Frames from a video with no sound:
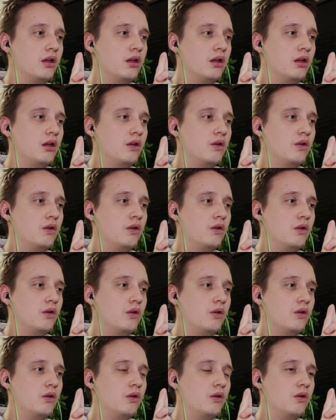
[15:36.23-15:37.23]
Titan
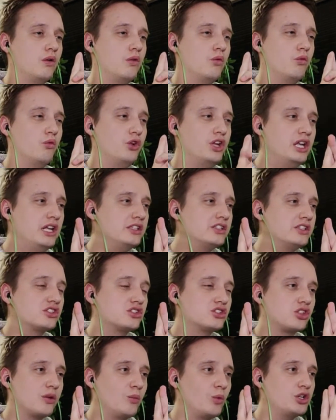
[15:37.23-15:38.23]
form. Really?
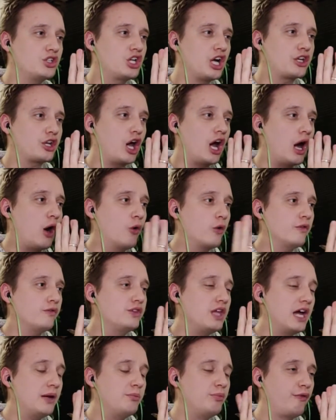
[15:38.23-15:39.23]
Someone got out of
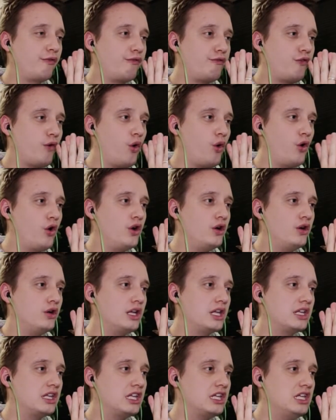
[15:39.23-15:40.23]
that before
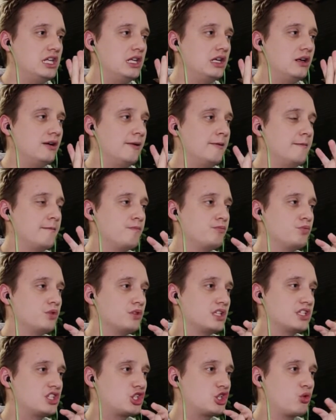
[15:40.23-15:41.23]
getting eaten?
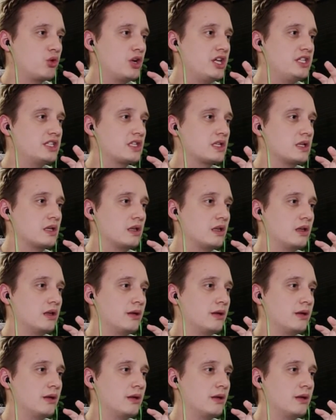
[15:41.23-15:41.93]
That's crazy.